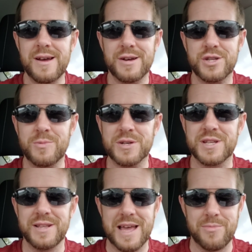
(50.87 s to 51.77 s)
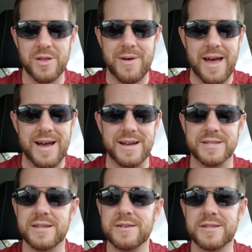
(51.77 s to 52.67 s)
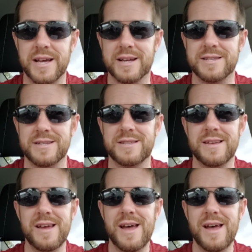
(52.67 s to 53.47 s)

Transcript: she wants to label them as sexist.